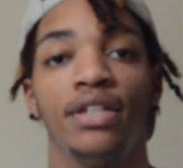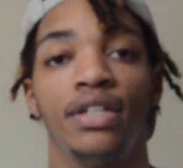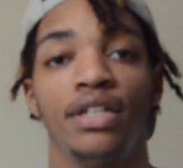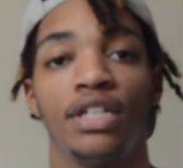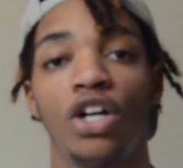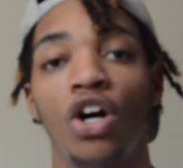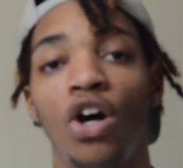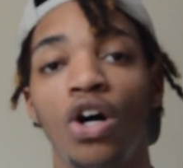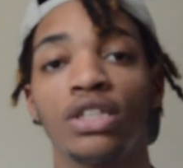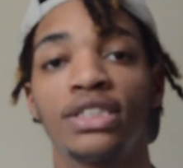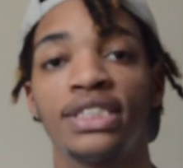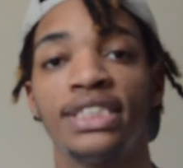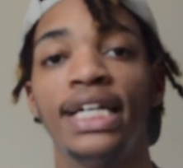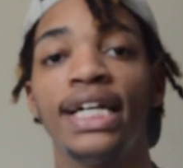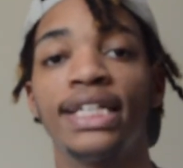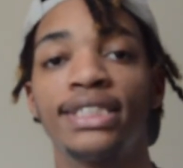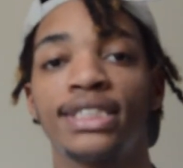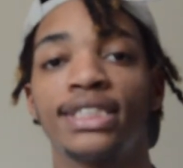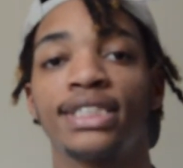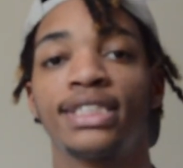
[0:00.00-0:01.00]
Dog
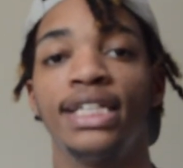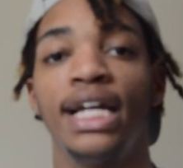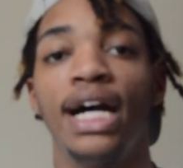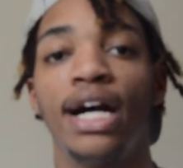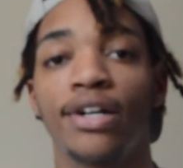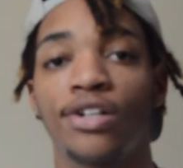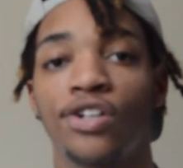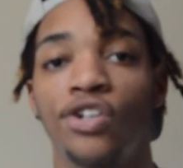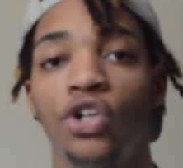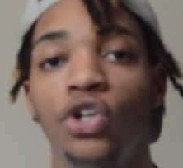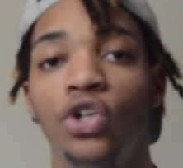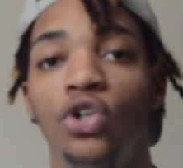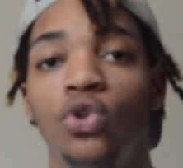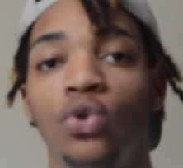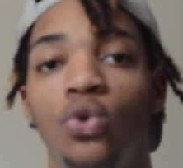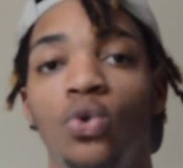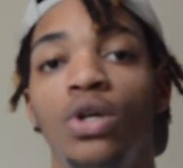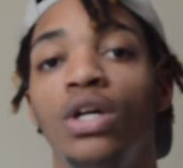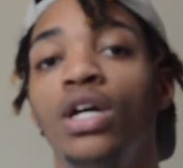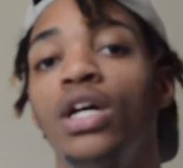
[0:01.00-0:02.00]
sex is not
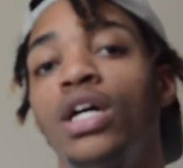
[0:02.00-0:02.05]
cool.